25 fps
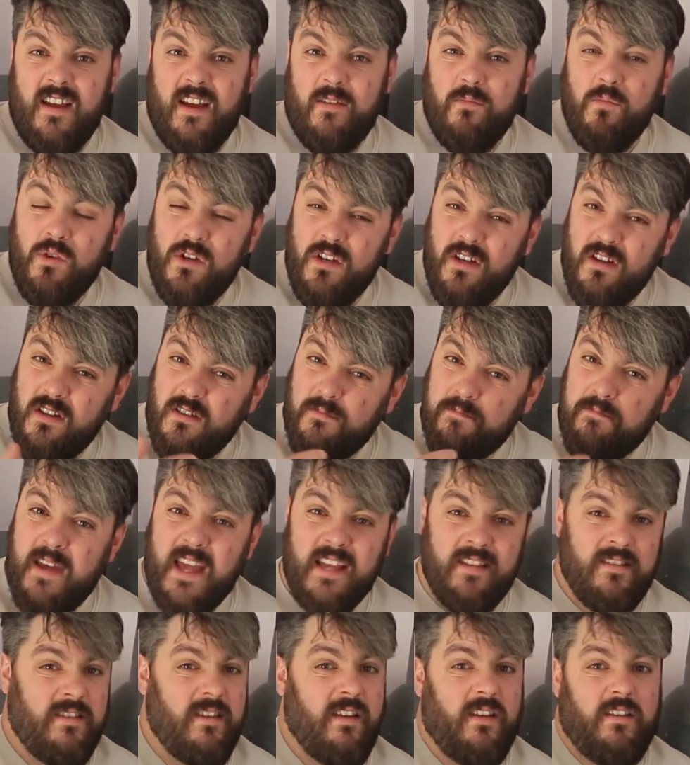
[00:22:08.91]
And one of the
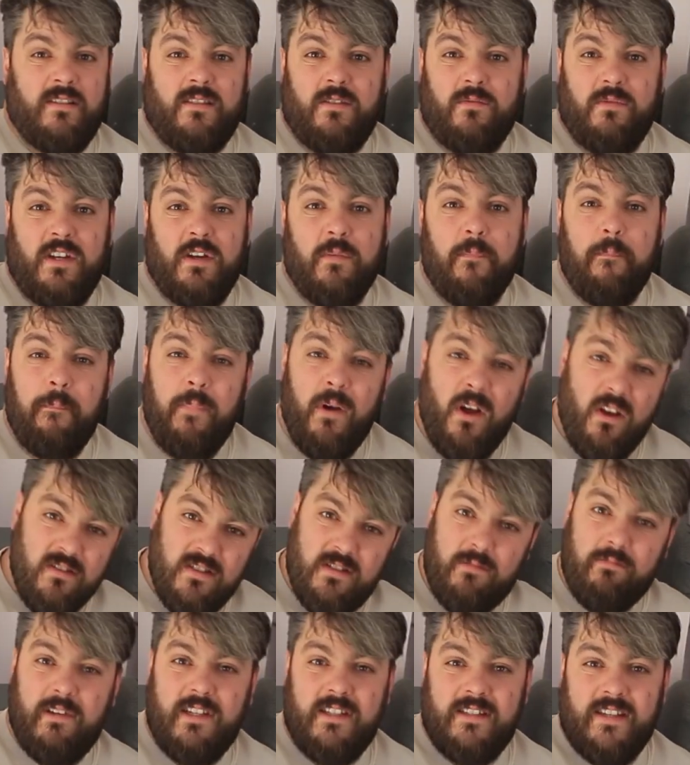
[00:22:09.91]
best things that we can
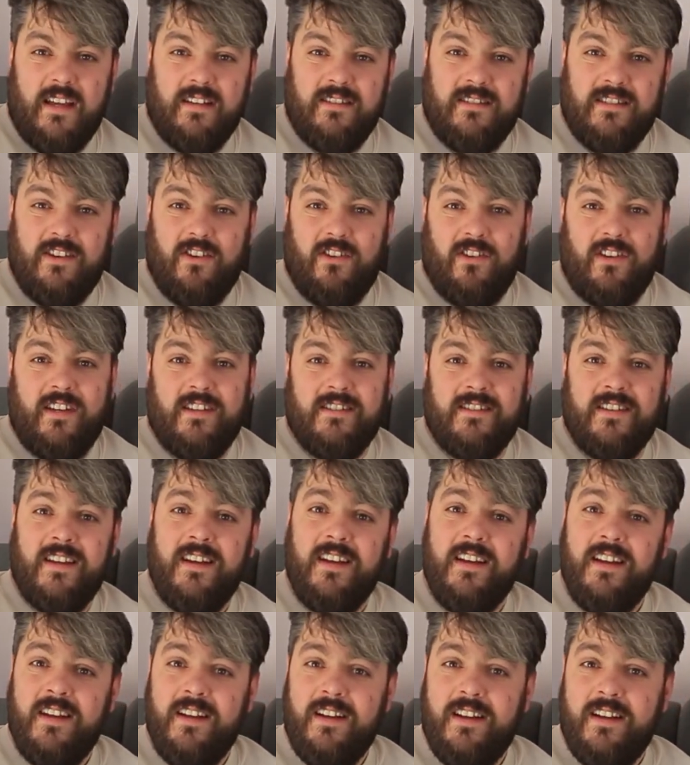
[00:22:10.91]
possibly say to God is,
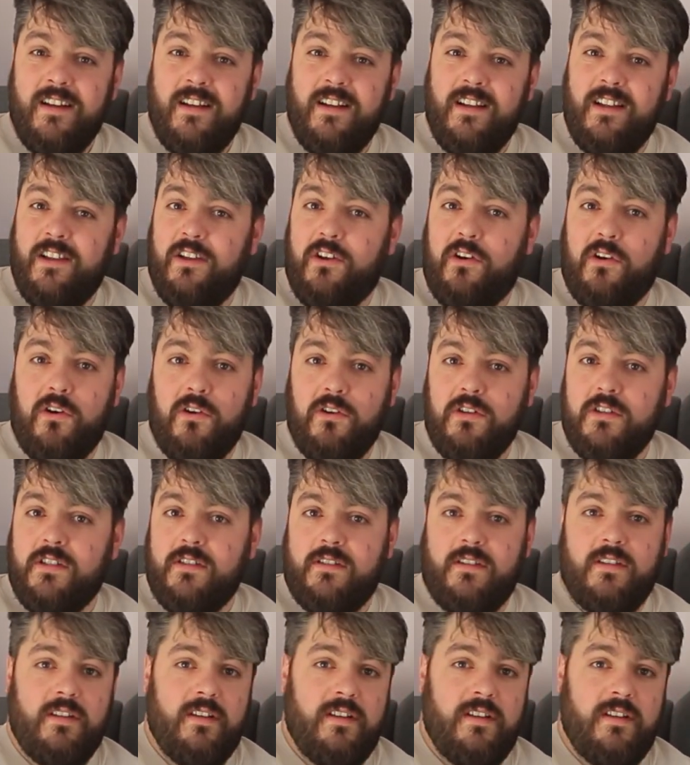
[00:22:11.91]
Lord,